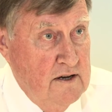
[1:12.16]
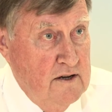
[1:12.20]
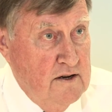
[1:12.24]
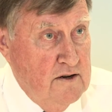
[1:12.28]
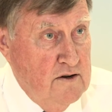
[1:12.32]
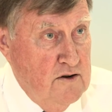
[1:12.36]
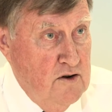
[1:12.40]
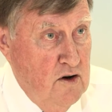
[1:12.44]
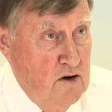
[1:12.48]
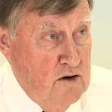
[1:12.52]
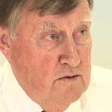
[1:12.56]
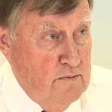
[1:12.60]

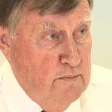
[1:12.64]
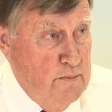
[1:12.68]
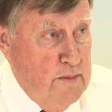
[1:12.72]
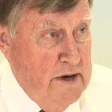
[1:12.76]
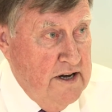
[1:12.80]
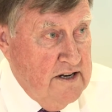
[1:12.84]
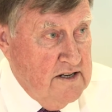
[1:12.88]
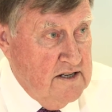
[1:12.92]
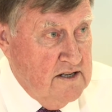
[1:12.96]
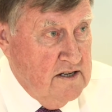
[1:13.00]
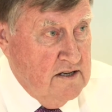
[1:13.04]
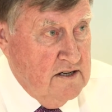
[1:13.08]
not
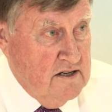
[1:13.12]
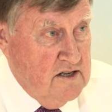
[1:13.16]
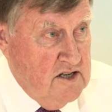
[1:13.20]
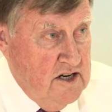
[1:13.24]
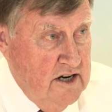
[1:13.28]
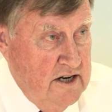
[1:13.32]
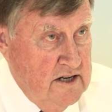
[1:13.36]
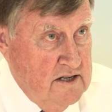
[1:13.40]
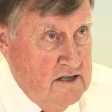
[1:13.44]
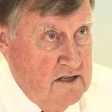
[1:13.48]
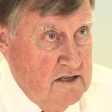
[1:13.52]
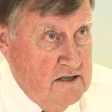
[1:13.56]
basic
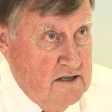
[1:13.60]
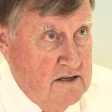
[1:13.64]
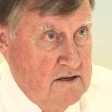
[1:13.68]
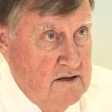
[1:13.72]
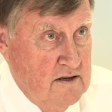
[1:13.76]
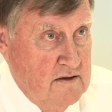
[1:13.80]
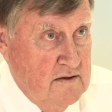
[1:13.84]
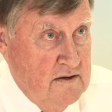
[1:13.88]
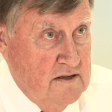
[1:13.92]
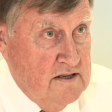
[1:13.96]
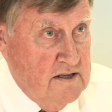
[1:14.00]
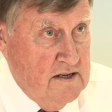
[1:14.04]
changes
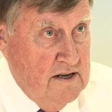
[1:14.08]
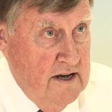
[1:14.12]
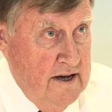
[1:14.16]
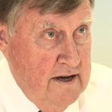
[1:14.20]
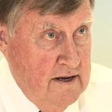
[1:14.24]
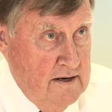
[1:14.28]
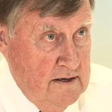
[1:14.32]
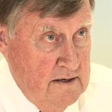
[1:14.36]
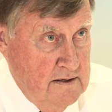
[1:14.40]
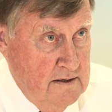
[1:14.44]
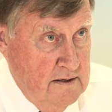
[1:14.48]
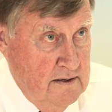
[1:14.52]
to the
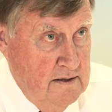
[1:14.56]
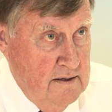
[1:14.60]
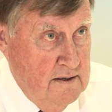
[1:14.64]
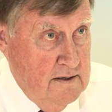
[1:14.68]
standard.